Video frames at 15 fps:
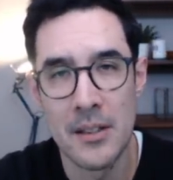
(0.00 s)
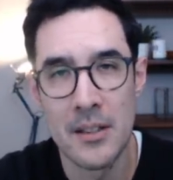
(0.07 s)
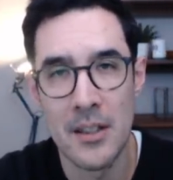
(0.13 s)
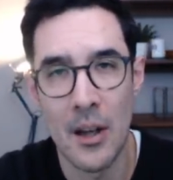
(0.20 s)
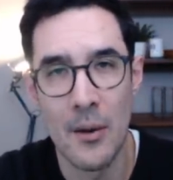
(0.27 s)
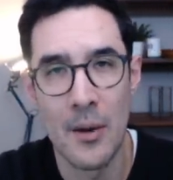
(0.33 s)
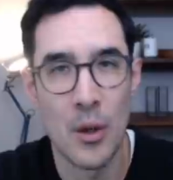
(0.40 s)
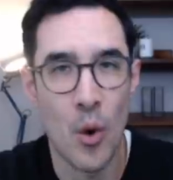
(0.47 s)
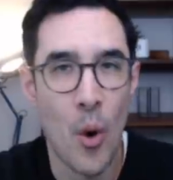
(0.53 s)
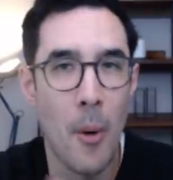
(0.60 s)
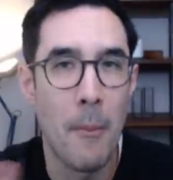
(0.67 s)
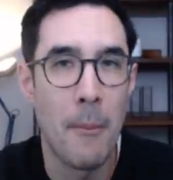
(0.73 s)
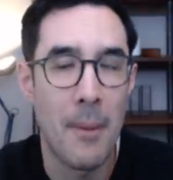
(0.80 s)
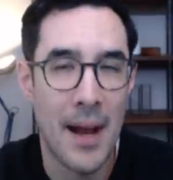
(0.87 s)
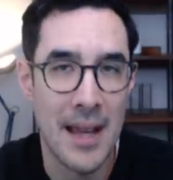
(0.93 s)
going
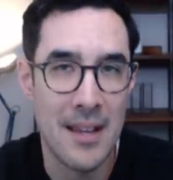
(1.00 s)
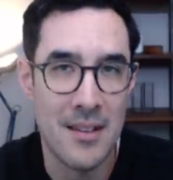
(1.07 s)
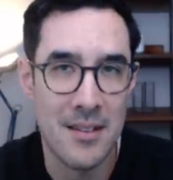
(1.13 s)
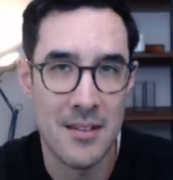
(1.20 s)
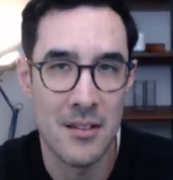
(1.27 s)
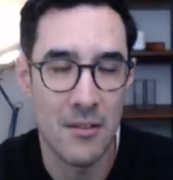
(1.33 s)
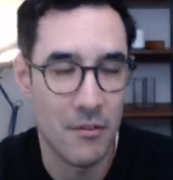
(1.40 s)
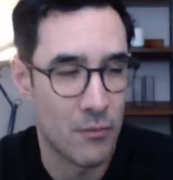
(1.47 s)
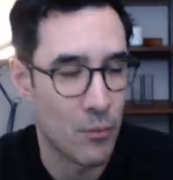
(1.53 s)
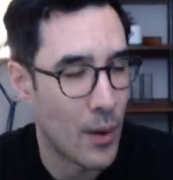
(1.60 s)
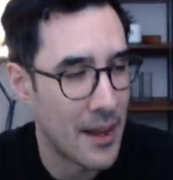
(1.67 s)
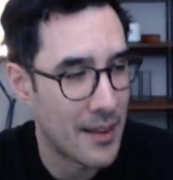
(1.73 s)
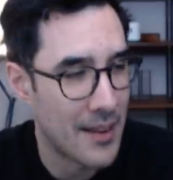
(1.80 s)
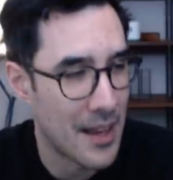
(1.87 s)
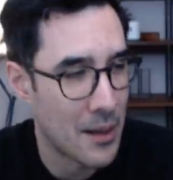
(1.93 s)
on pace of
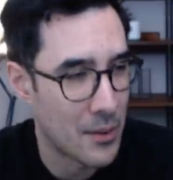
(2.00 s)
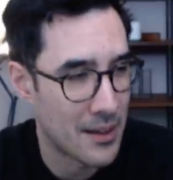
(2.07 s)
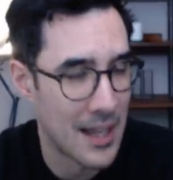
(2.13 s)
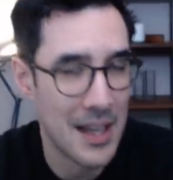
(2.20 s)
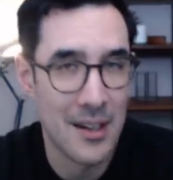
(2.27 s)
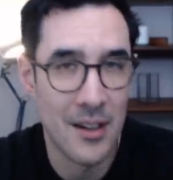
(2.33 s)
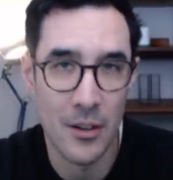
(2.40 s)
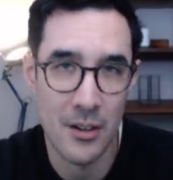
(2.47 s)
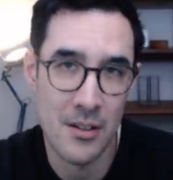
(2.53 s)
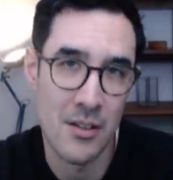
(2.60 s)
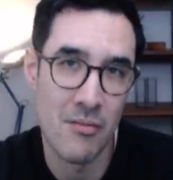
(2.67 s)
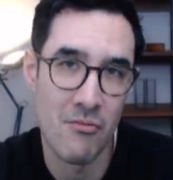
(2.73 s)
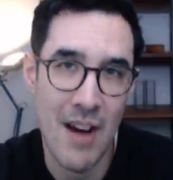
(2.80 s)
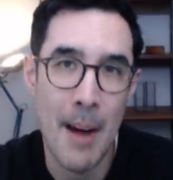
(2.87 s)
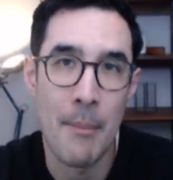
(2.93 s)
when they would then look
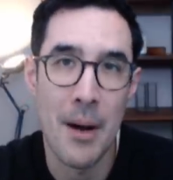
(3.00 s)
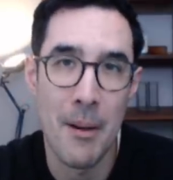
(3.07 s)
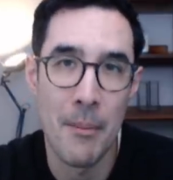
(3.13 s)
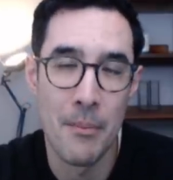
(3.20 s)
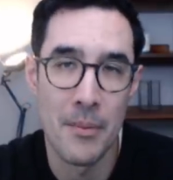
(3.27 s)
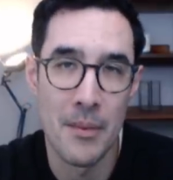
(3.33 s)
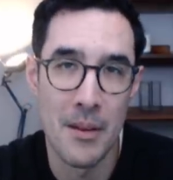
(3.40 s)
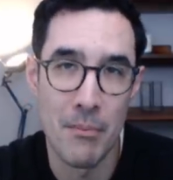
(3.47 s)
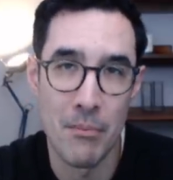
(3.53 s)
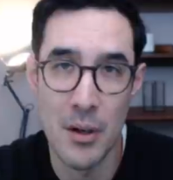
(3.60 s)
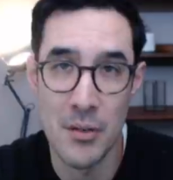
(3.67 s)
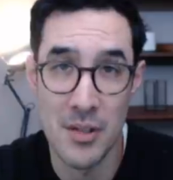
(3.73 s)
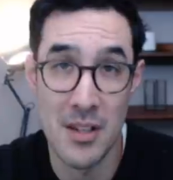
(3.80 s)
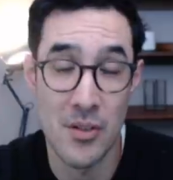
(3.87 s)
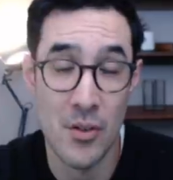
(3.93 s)
to wrap up the
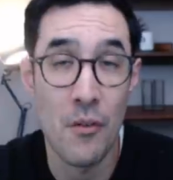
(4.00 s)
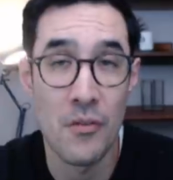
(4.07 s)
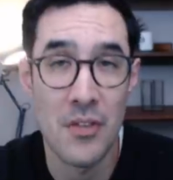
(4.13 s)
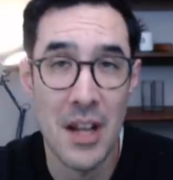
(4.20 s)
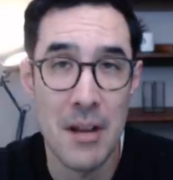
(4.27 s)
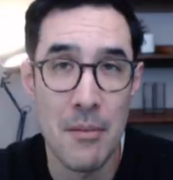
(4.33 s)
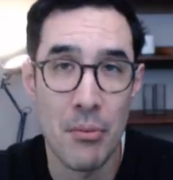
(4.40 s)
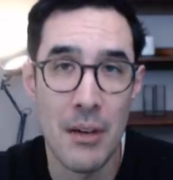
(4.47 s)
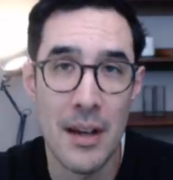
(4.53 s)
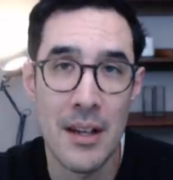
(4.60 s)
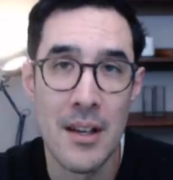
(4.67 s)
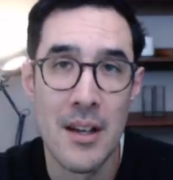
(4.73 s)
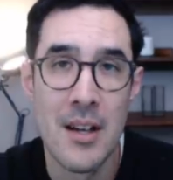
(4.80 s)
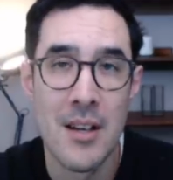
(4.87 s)
process of tapering.